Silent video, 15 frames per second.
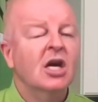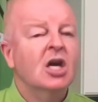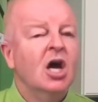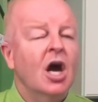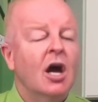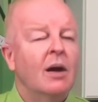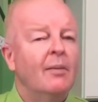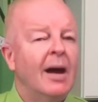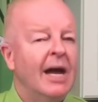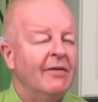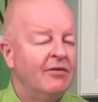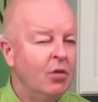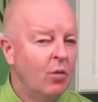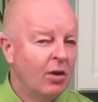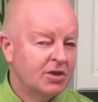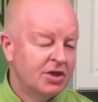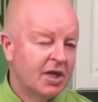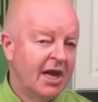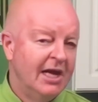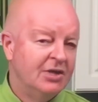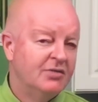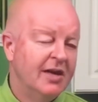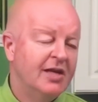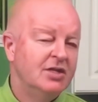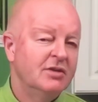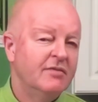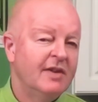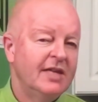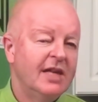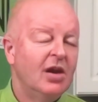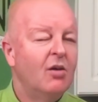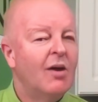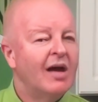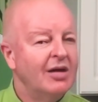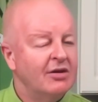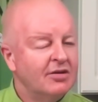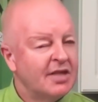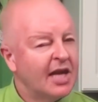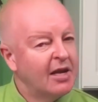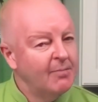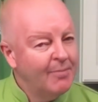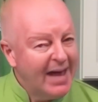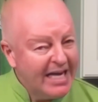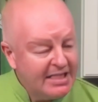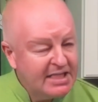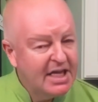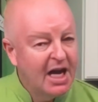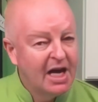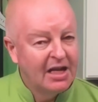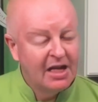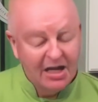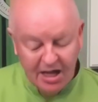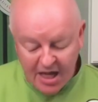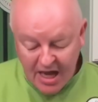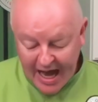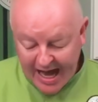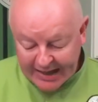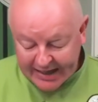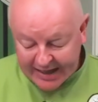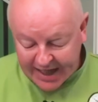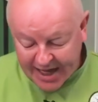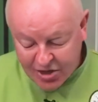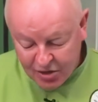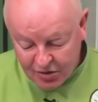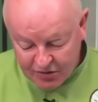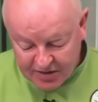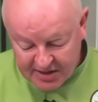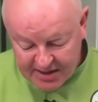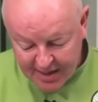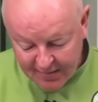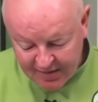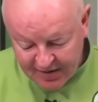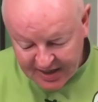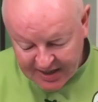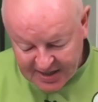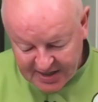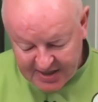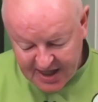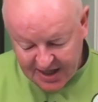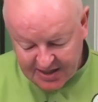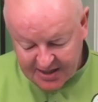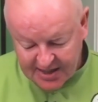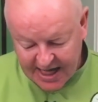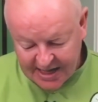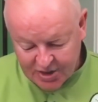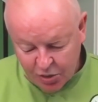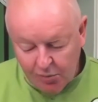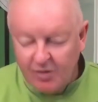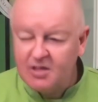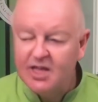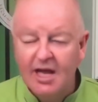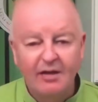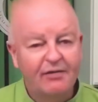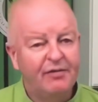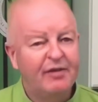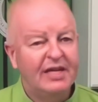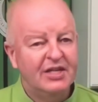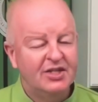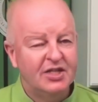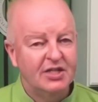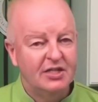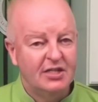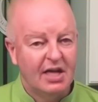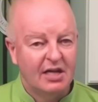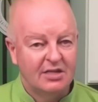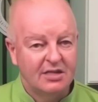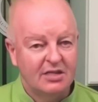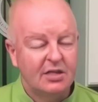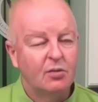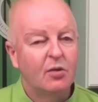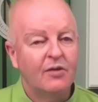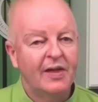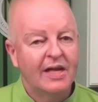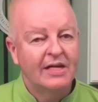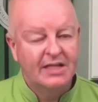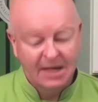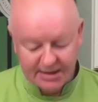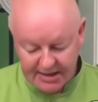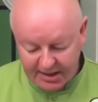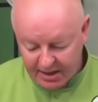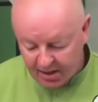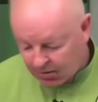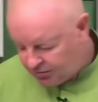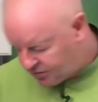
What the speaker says: if you watch the hydrangea video, I use like a base color, and then I use some of this dust as almost like a finishing dust. So what that does, it goes